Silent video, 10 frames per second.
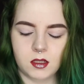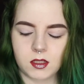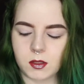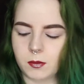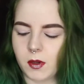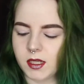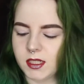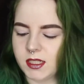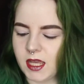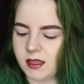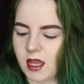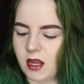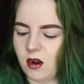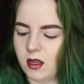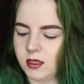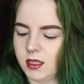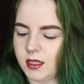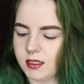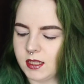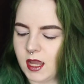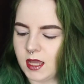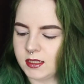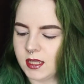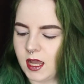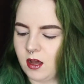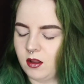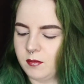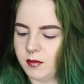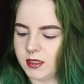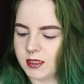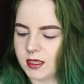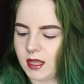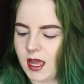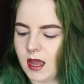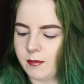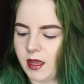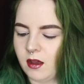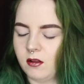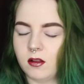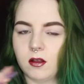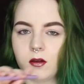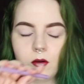So I'm going to take that on this SL Miss Glam L34